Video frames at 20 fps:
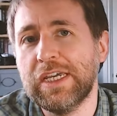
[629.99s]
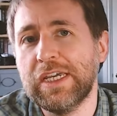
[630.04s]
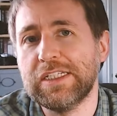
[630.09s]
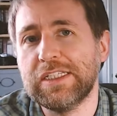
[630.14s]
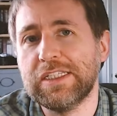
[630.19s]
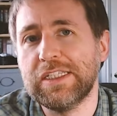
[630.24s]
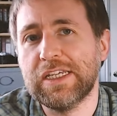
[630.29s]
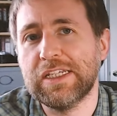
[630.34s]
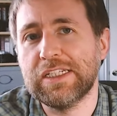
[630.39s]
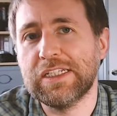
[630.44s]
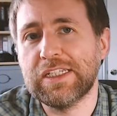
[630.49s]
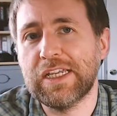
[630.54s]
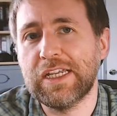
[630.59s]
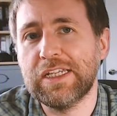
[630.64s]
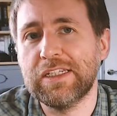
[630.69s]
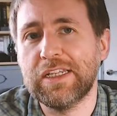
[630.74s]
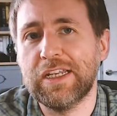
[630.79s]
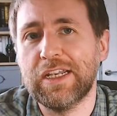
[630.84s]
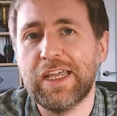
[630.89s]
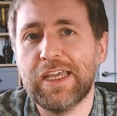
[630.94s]
is they
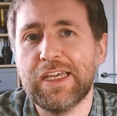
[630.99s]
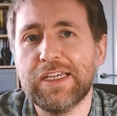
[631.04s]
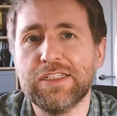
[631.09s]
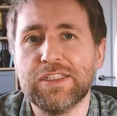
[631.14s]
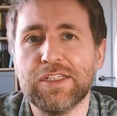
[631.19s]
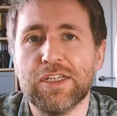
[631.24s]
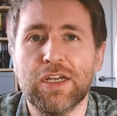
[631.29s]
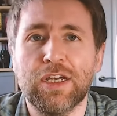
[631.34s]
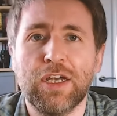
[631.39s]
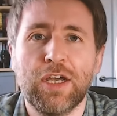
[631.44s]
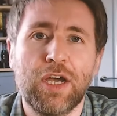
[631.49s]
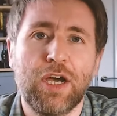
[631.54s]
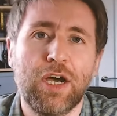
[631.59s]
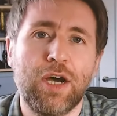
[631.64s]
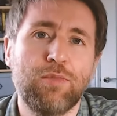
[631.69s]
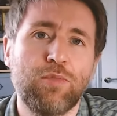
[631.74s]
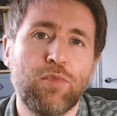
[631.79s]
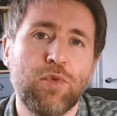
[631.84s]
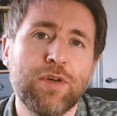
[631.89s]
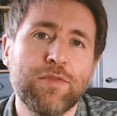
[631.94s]
send a laser
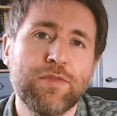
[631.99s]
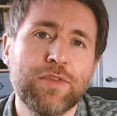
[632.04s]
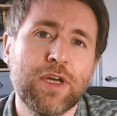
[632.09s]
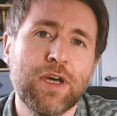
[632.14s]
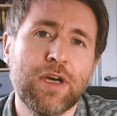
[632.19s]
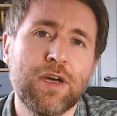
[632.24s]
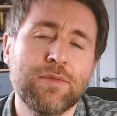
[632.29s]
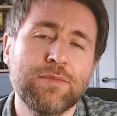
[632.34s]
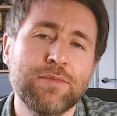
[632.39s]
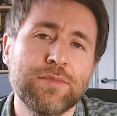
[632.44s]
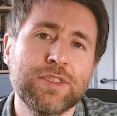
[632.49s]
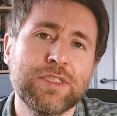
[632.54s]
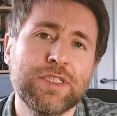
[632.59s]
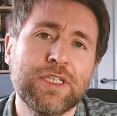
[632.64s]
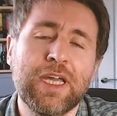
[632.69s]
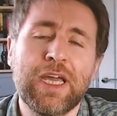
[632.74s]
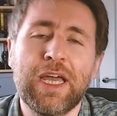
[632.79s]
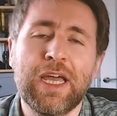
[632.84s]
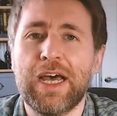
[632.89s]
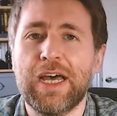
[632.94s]
up one of the
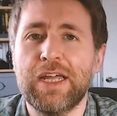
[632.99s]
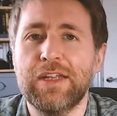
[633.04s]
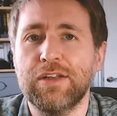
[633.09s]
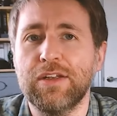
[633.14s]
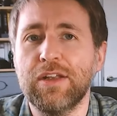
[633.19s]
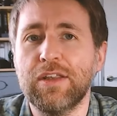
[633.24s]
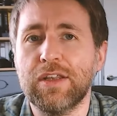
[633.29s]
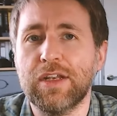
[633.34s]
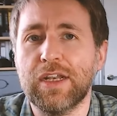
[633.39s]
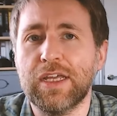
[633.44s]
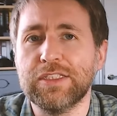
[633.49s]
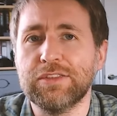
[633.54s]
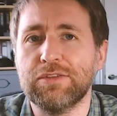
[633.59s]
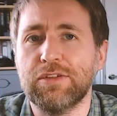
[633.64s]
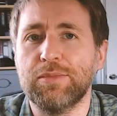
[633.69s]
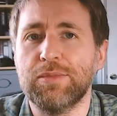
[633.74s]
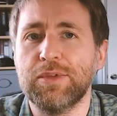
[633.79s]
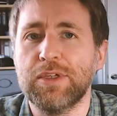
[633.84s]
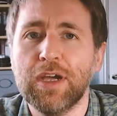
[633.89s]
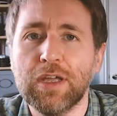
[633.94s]
arms and another
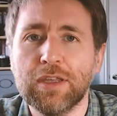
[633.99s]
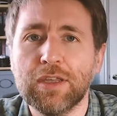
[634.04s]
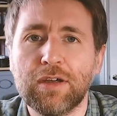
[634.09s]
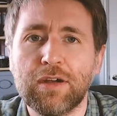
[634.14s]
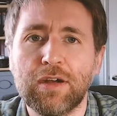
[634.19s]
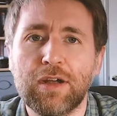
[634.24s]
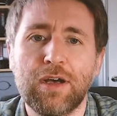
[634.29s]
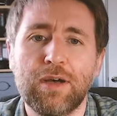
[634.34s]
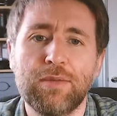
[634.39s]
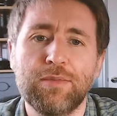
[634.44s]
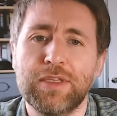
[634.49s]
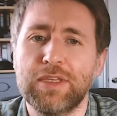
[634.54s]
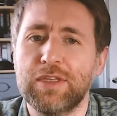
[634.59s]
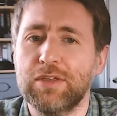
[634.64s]
laser up the other arm,